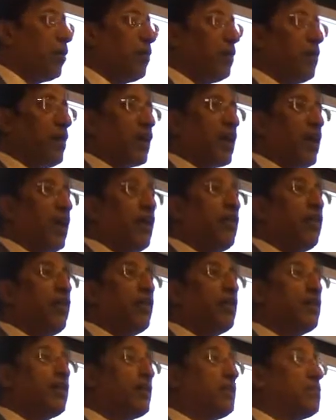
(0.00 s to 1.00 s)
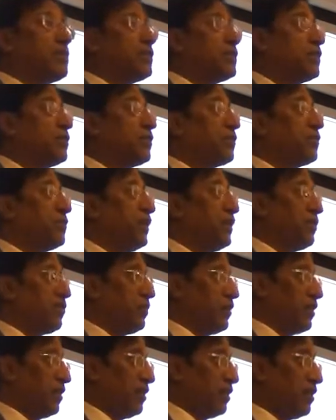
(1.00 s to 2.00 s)
But I have 100% of the equity.
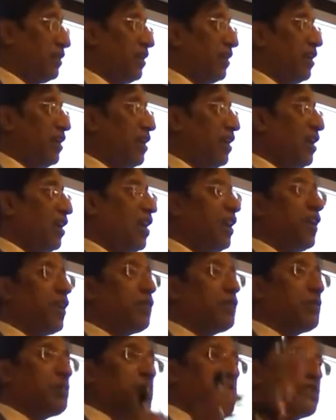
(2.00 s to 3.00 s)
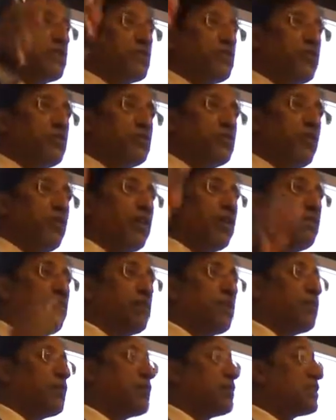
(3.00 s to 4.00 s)
Now the person who's holding
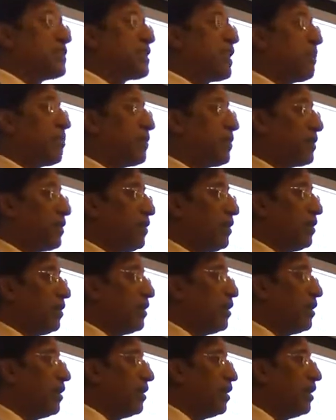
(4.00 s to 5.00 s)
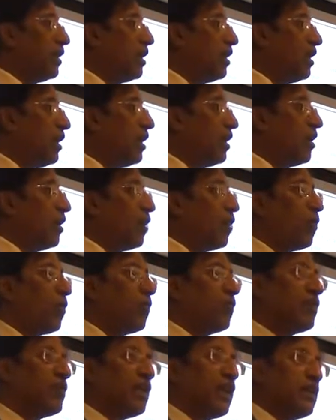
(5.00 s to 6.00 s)
preference capital
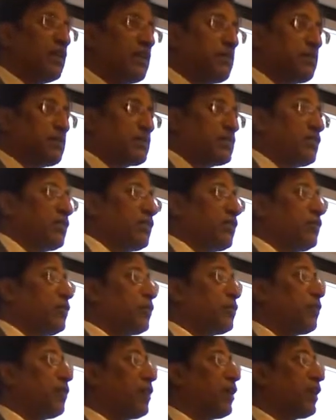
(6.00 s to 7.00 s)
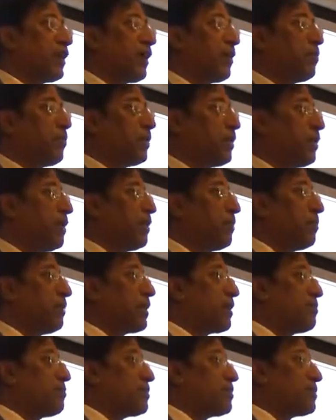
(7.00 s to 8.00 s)
holds 90% of the total capital. It
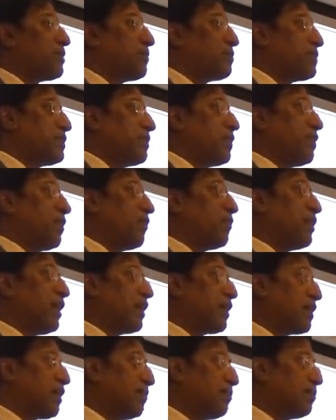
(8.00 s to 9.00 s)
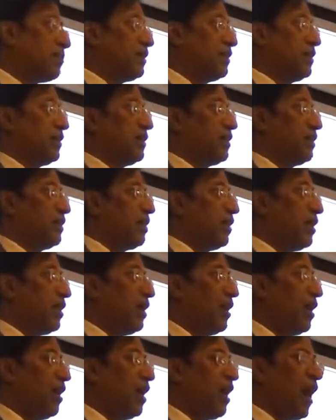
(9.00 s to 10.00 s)
becomes a subsidiary of that company.
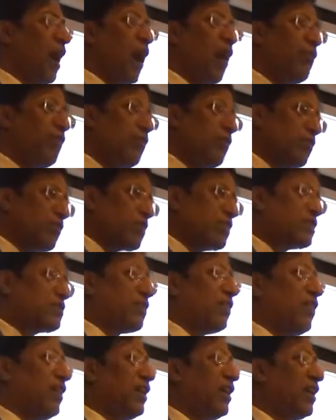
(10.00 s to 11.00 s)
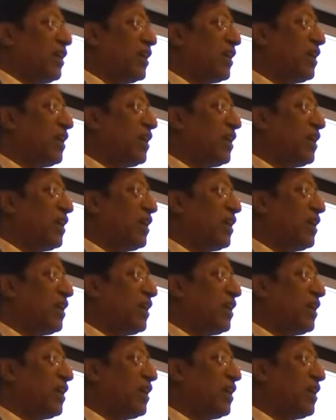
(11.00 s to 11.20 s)
How do you consolidate?